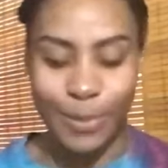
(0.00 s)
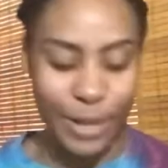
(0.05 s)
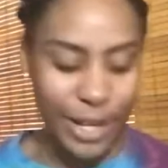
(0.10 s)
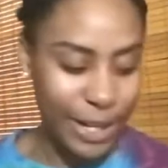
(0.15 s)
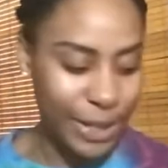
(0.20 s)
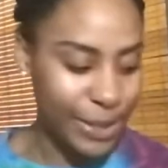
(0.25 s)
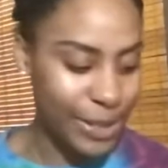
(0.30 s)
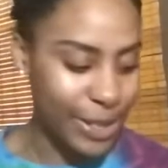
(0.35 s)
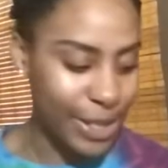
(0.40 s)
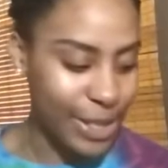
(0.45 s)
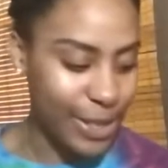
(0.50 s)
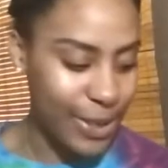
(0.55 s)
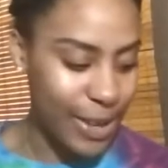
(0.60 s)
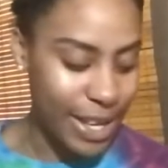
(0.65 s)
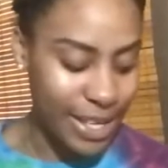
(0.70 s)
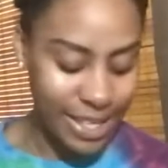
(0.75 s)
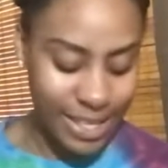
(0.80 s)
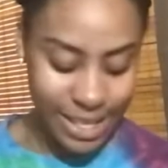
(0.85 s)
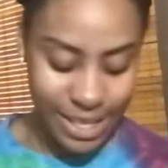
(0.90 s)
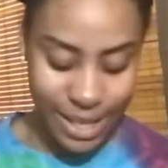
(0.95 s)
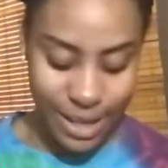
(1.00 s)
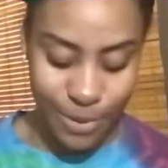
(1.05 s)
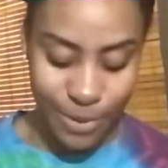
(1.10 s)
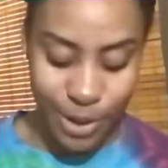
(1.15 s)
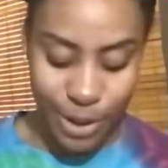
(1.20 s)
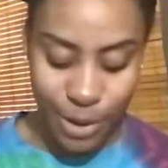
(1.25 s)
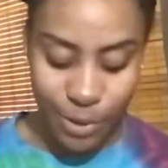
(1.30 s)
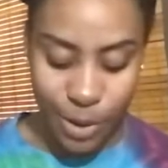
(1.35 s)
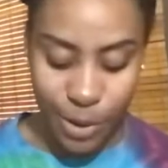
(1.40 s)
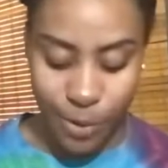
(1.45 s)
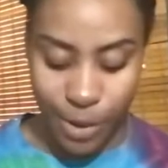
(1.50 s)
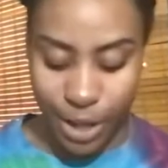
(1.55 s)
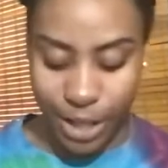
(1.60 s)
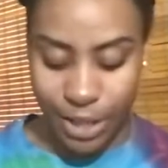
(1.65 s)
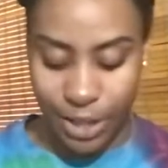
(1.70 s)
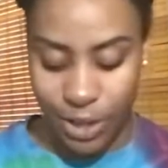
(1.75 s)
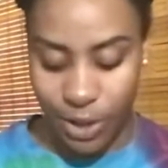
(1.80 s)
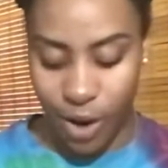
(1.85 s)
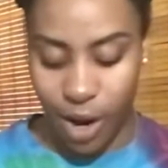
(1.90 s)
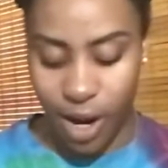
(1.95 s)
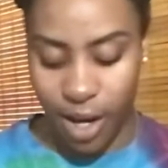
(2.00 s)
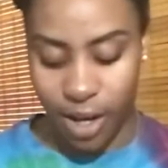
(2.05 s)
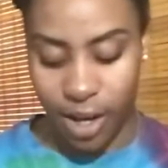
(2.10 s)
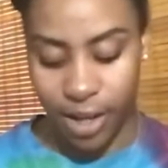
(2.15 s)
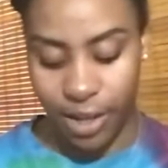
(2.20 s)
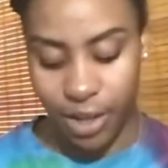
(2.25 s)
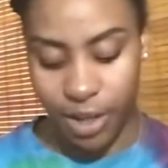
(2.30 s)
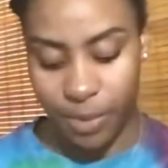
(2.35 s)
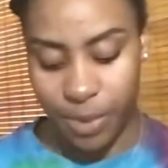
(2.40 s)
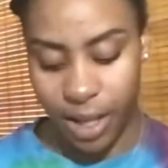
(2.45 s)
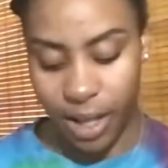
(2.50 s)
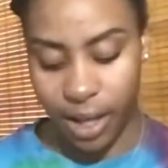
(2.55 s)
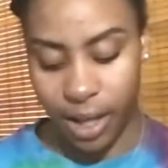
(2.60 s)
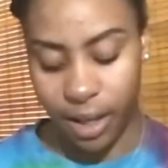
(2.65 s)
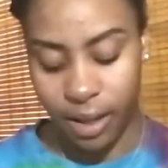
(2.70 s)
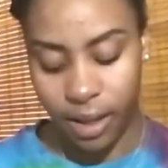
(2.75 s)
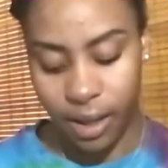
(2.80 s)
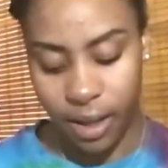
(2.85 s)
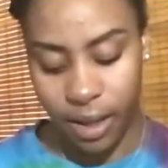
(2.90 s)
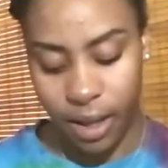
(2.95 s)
about, so let's go ahead and see. What are we working so hard on, Gemini?